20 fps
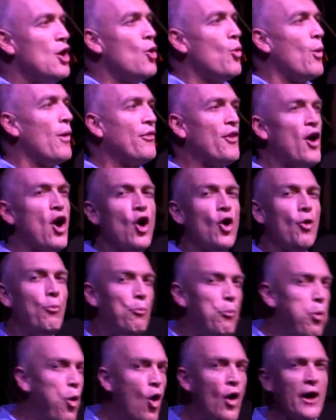when the whole
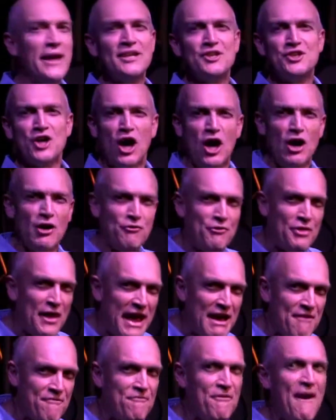point of
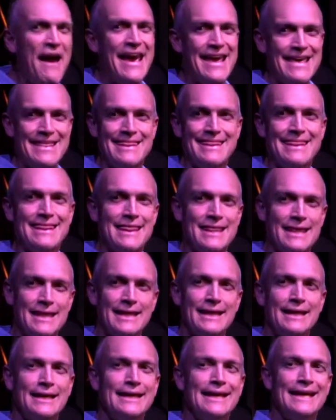their faith
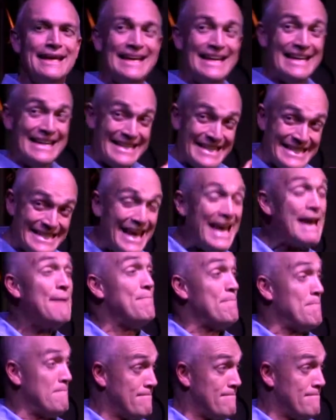is them.